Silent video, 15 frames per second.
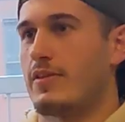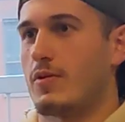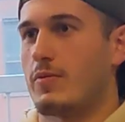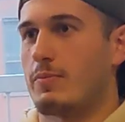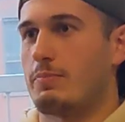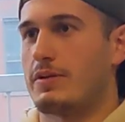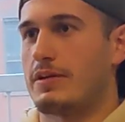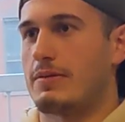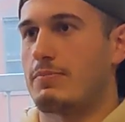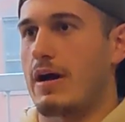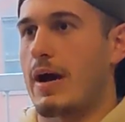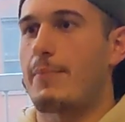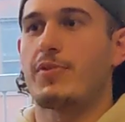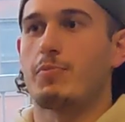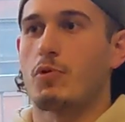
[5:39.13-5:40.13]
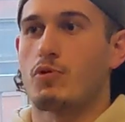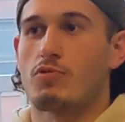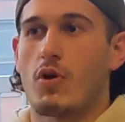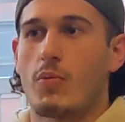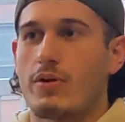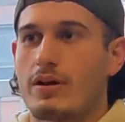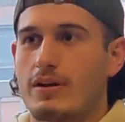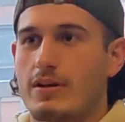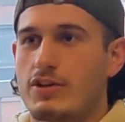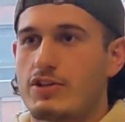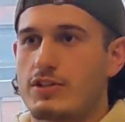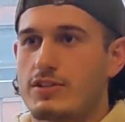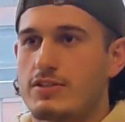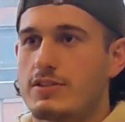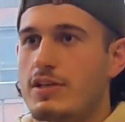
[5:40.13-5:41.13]
they'll be in optimal growing
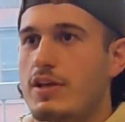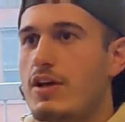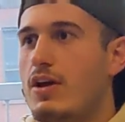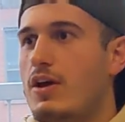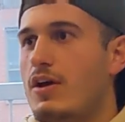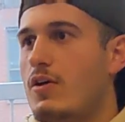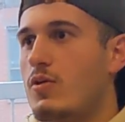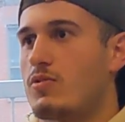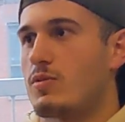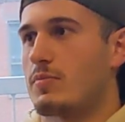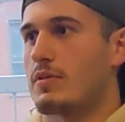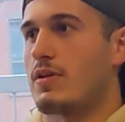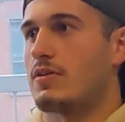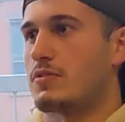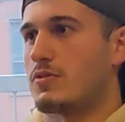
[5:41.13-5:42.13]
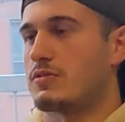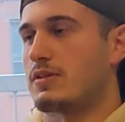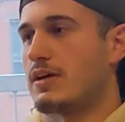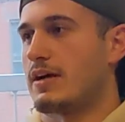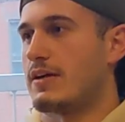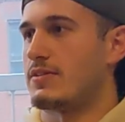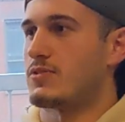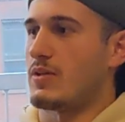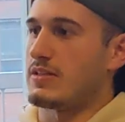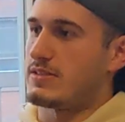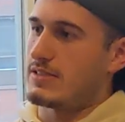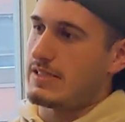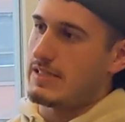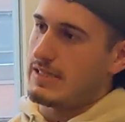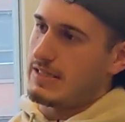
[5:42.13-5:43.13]
conditions, or something along those lines. So that
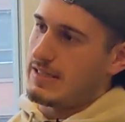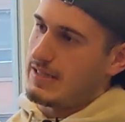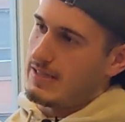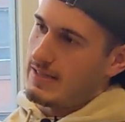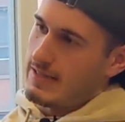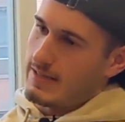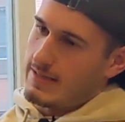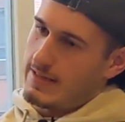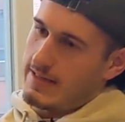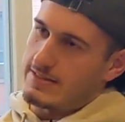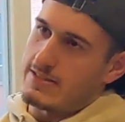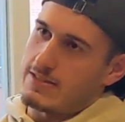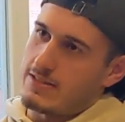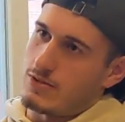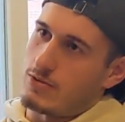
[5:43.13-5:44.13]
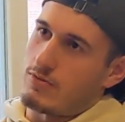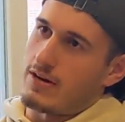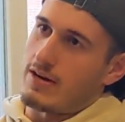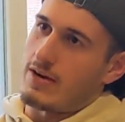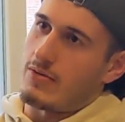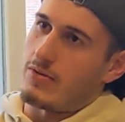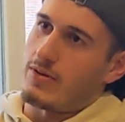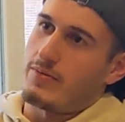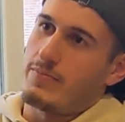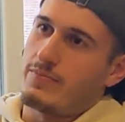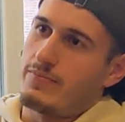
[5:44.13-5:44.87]
seed gets into the ground.